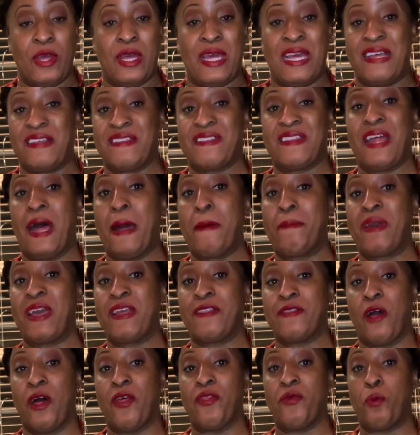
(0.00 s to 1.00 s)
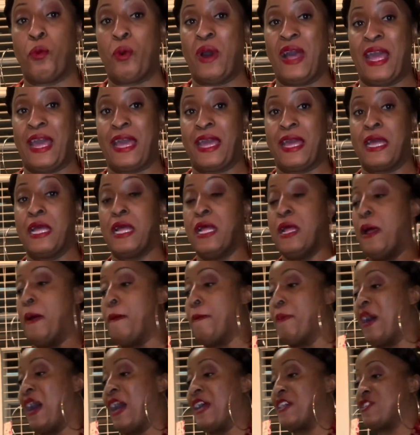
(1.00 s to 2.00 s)
It's not baked all the way,
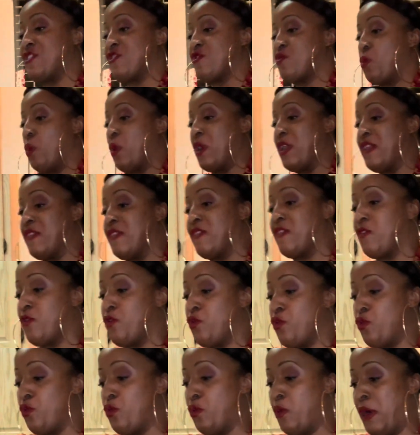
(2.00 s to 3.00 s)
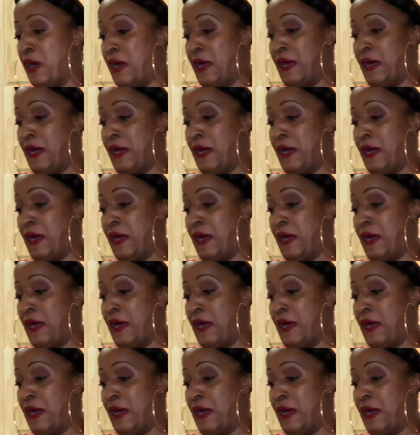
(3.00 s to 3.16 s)
but I just wanted to